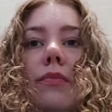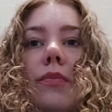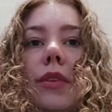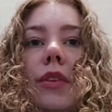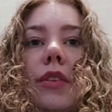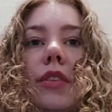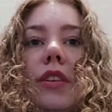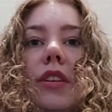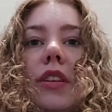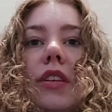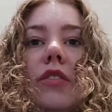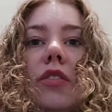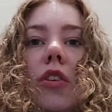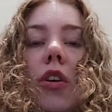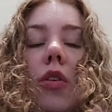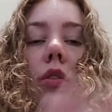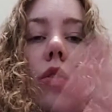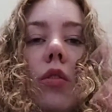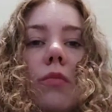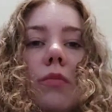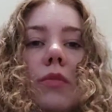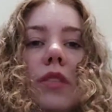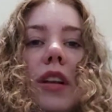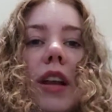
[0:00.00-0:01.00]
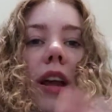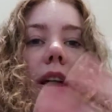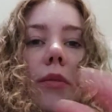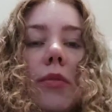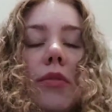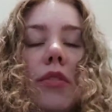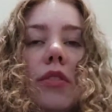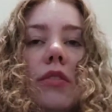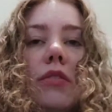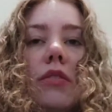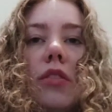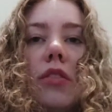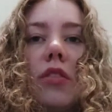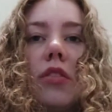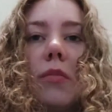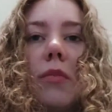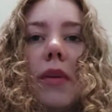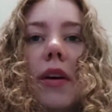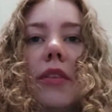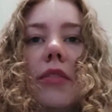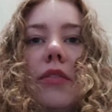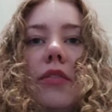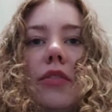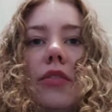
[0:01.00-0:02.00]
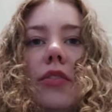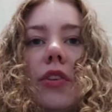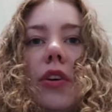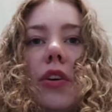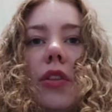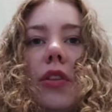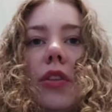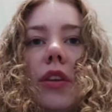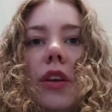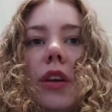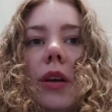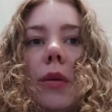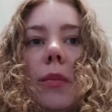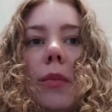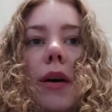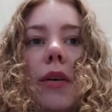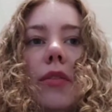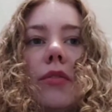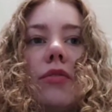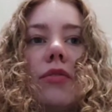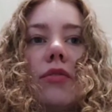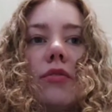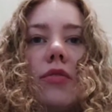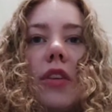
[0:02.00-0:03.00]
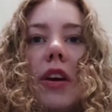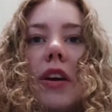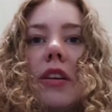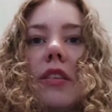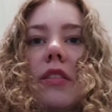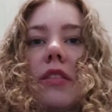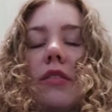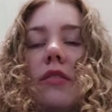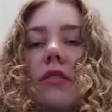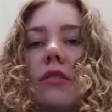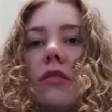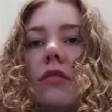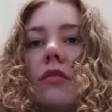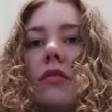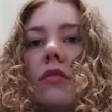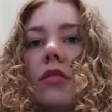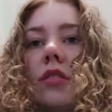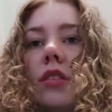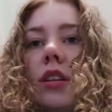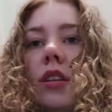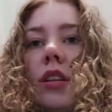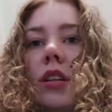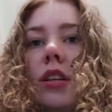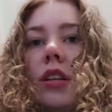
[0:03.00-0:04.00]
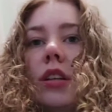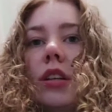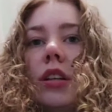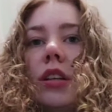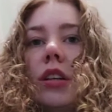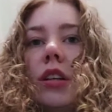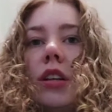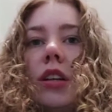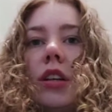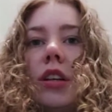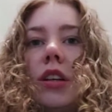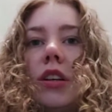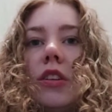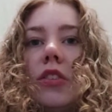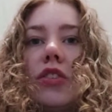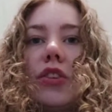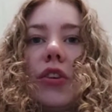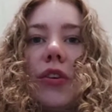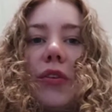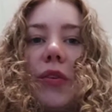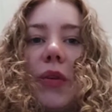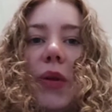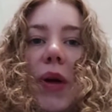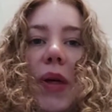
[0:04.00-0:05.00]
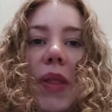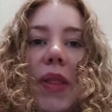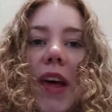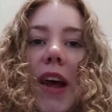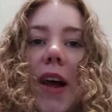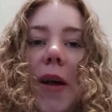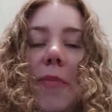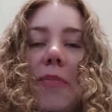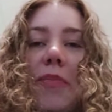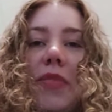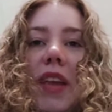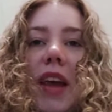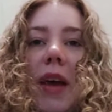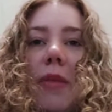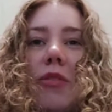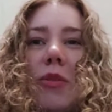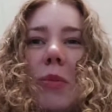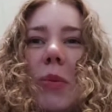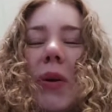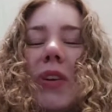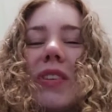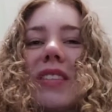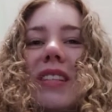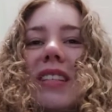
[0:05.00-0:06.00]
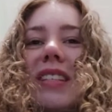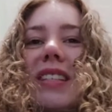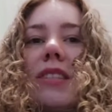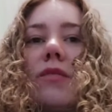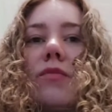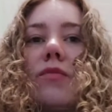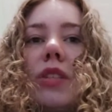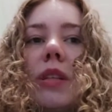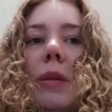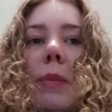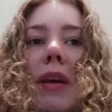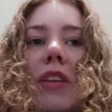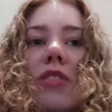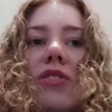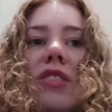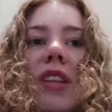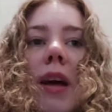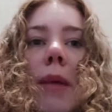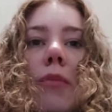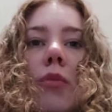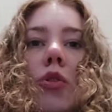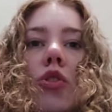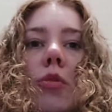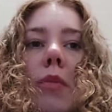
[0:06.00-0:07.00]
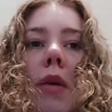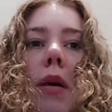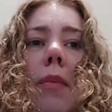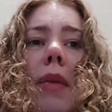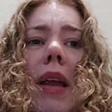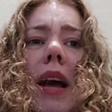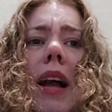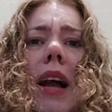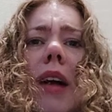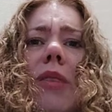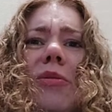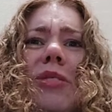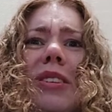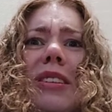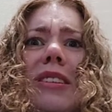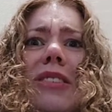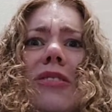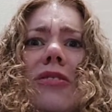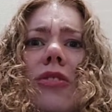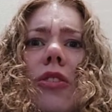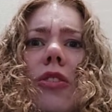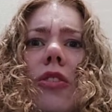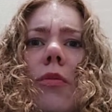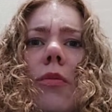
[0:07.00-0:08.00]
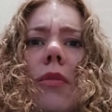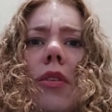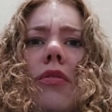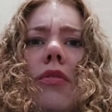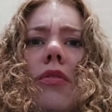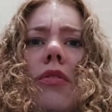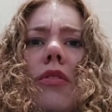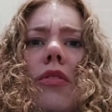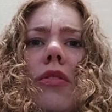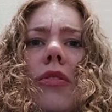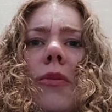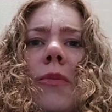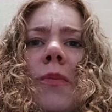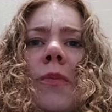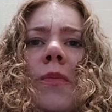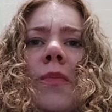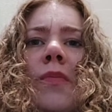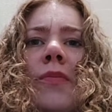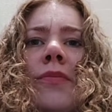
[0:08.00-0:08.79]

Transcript: until it's all come to light with this documentary sort of thing about strikes and stuff like that. To be honest, they didn't really mention that much about blackouts in this documentary though.